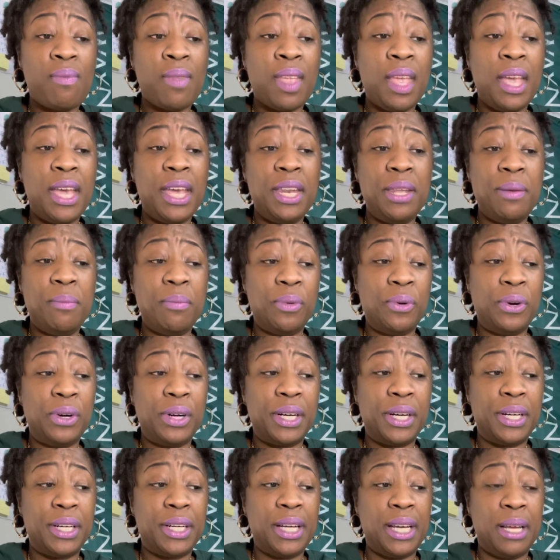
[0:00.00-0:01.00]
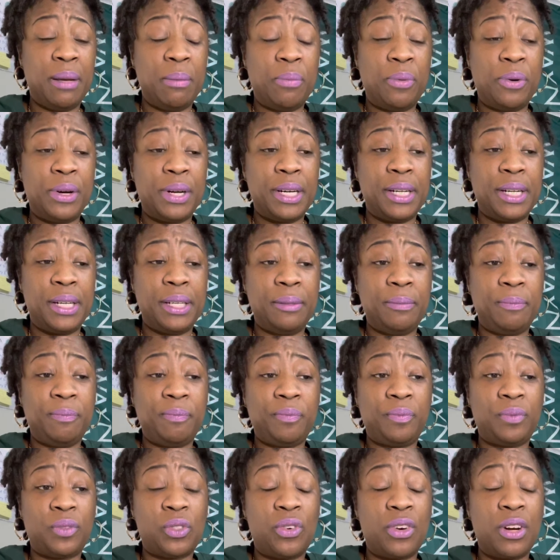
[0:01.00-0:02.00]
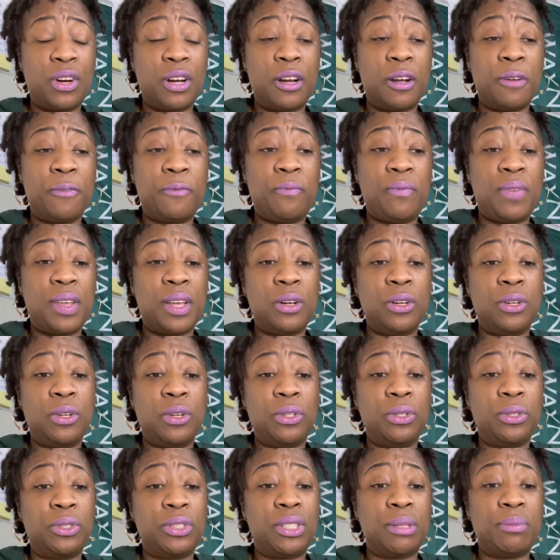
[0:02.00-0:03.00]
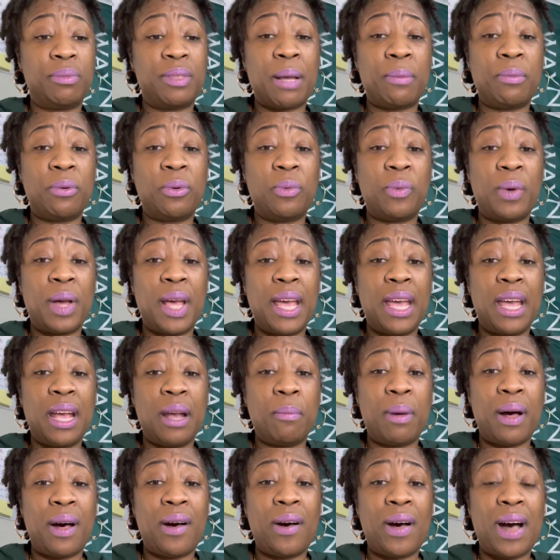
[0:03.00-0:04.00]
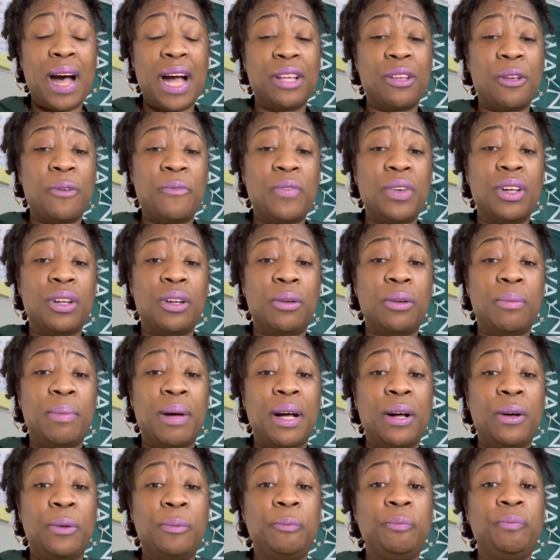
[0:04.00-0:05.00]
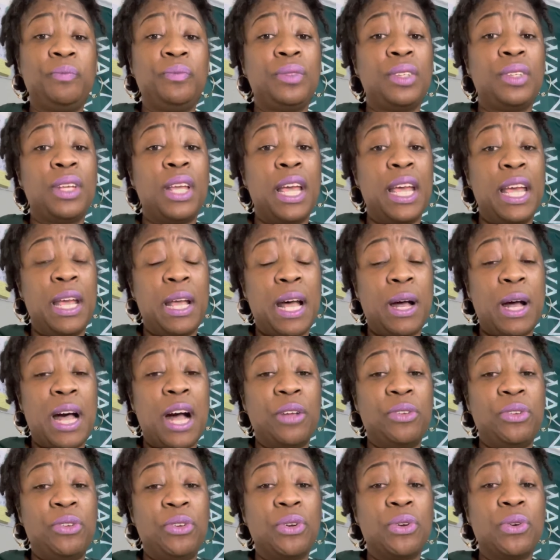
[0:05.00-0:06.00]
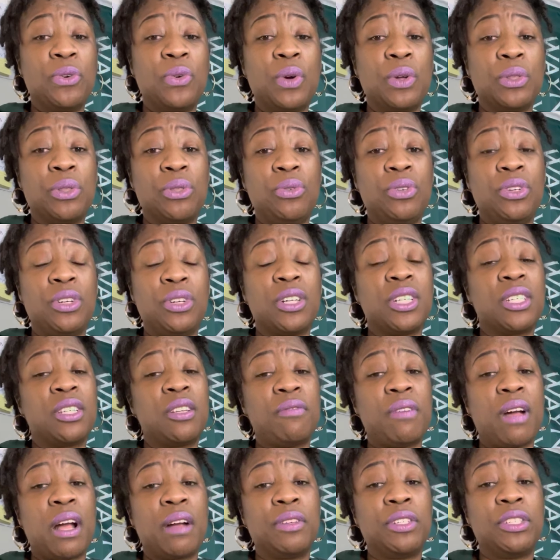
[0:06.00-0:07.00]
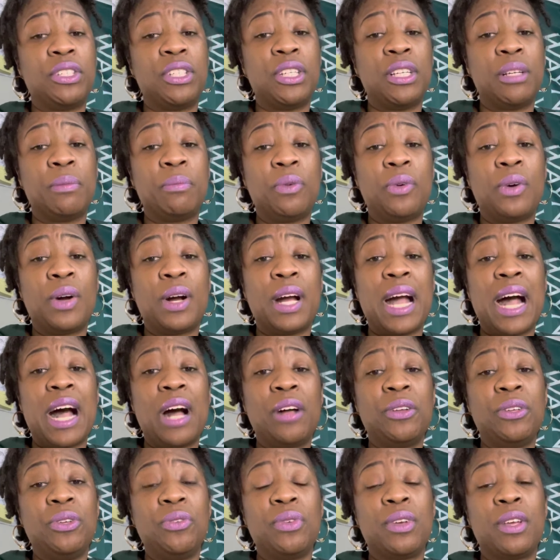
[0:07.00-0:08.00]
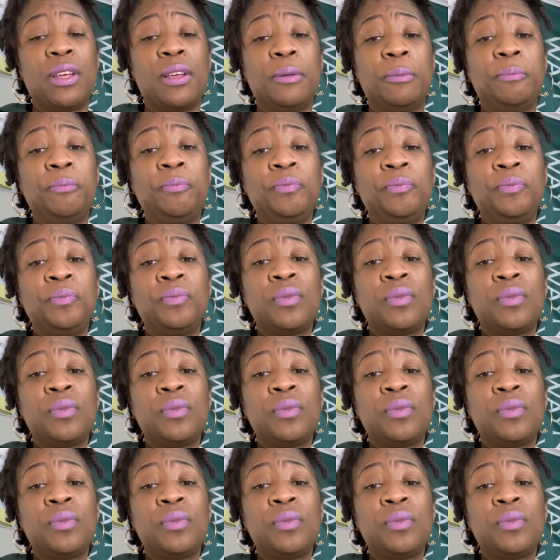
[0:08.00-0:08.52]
any more important or feel some type of way about how you feel about and how you're going through your survivorship or how you can